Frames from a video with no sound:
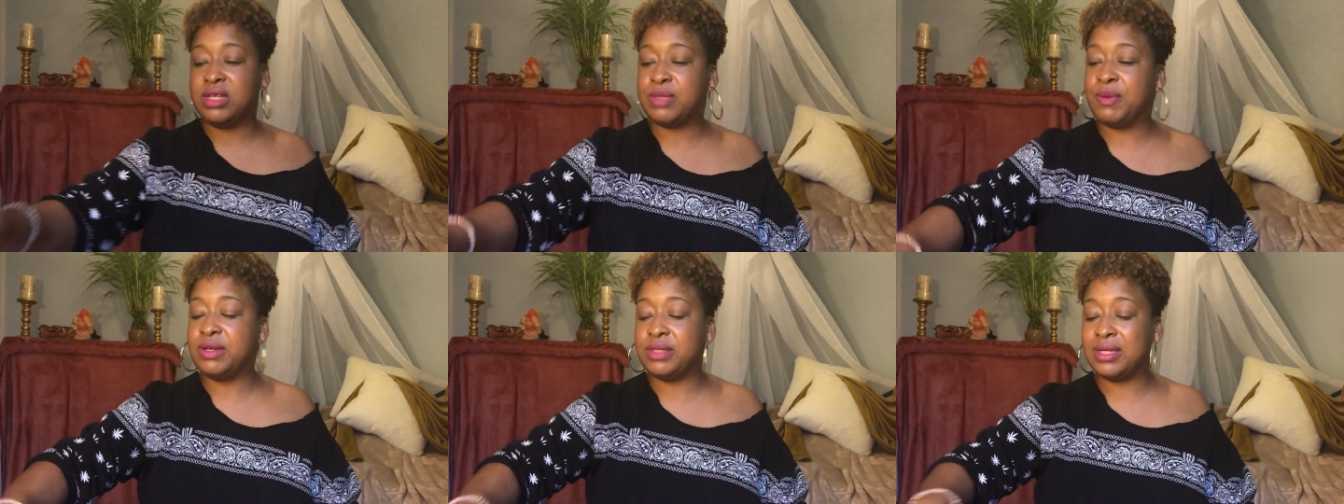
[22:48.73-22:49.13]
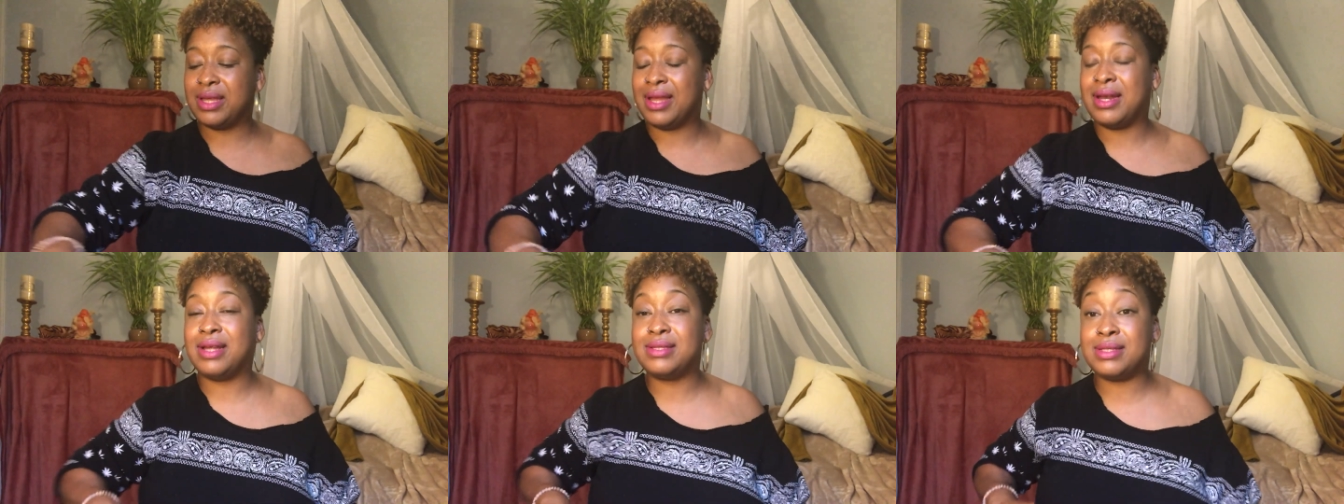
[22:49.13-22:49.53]
This person
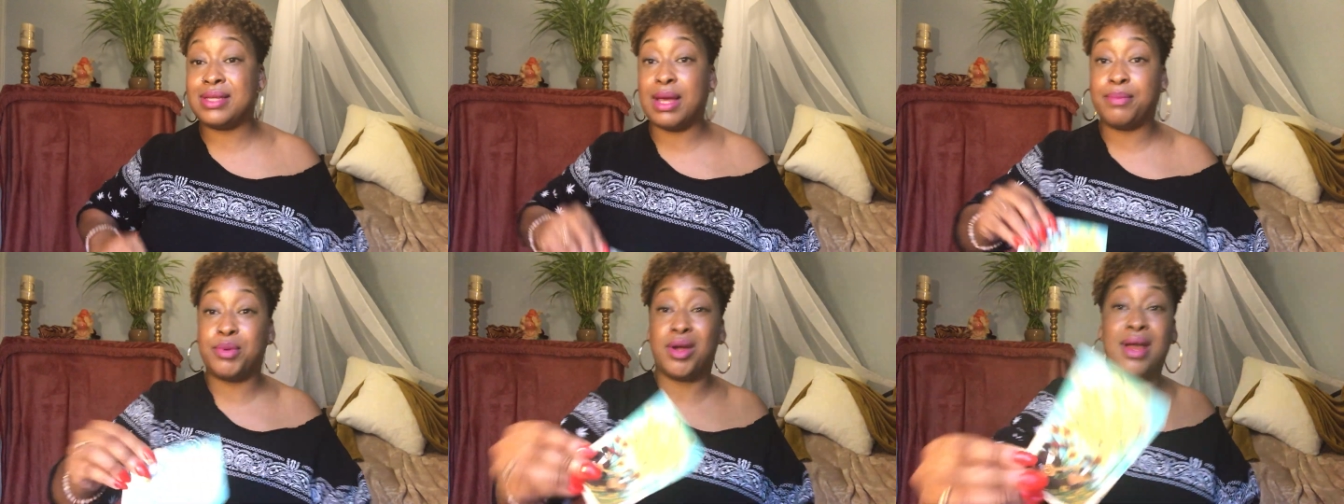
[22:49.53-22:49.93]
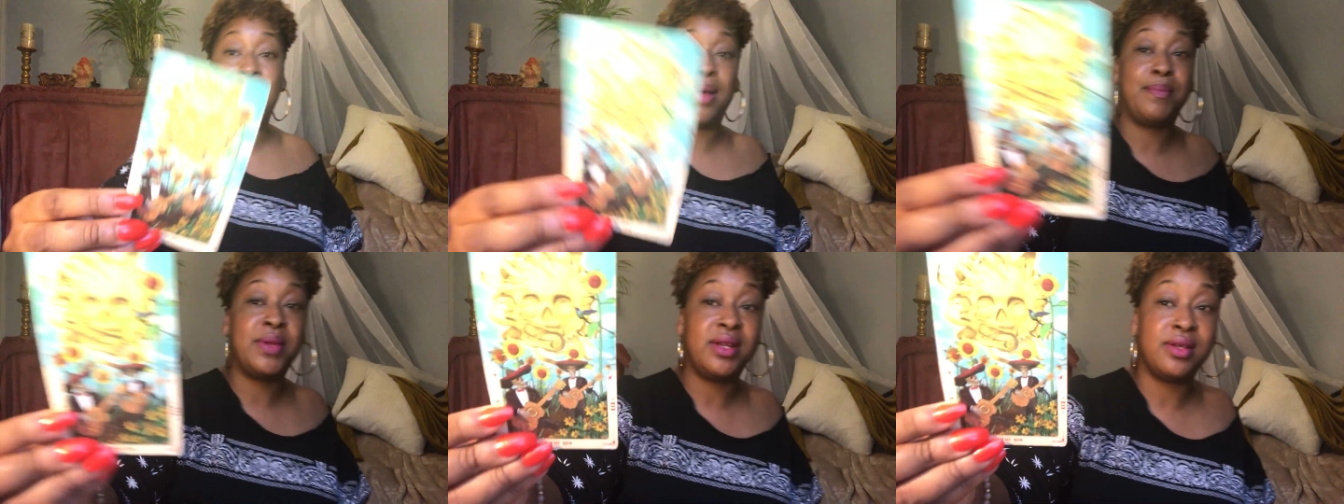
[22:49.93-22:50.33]
cannot stop your
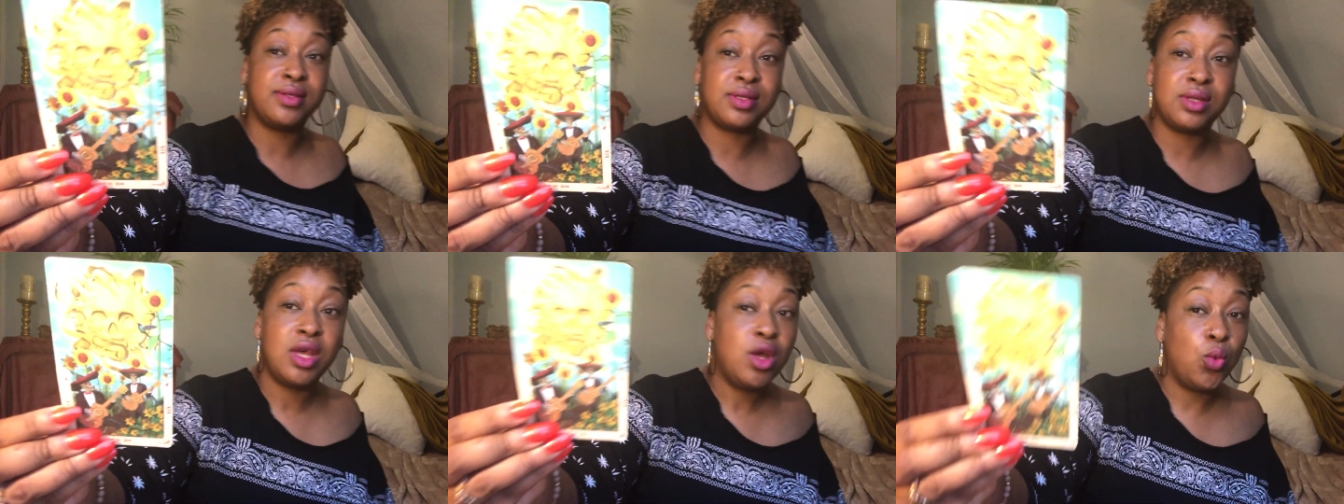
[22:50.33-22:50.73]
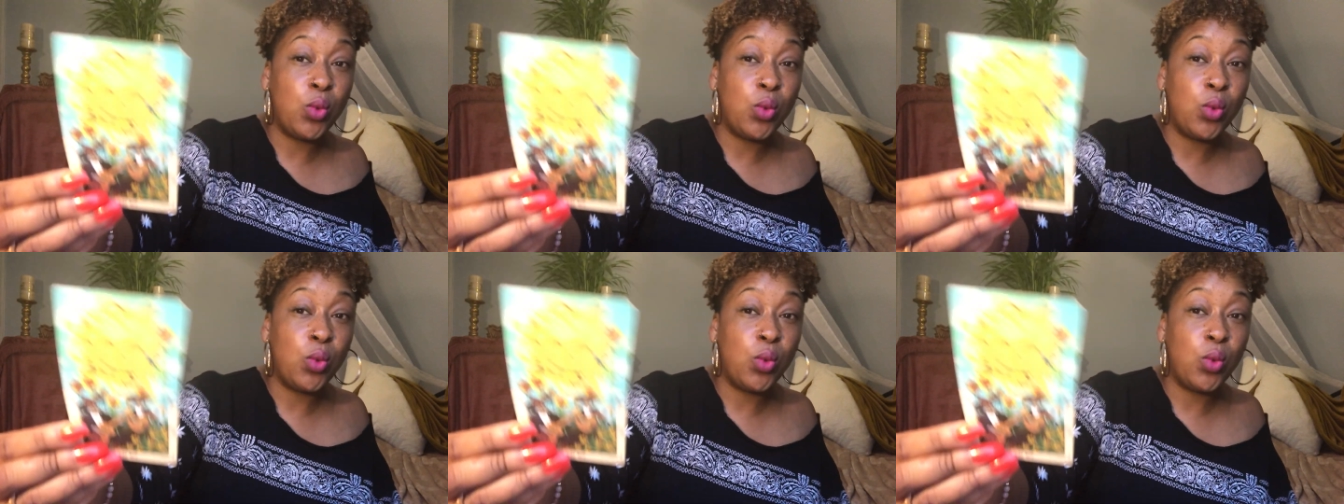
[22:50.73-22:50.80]
happiness.